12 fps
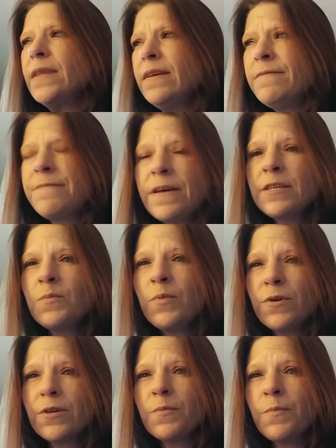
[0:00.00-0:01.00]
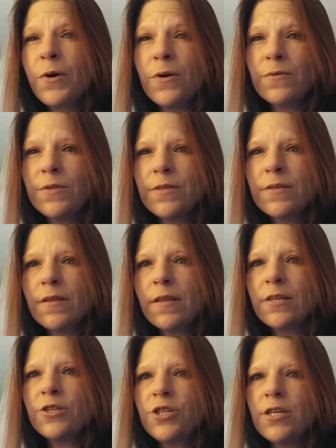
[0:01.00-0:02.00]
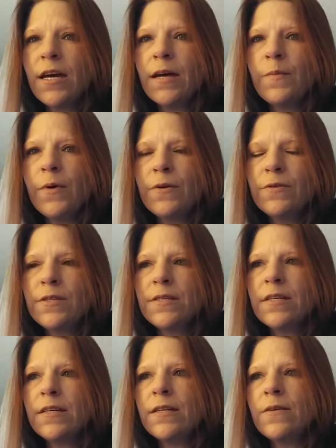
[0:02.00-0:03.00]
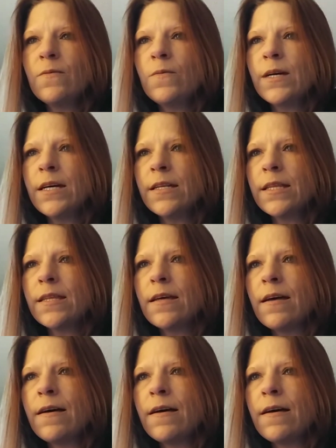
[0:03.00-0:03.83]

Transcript: Facebook post that she had posted with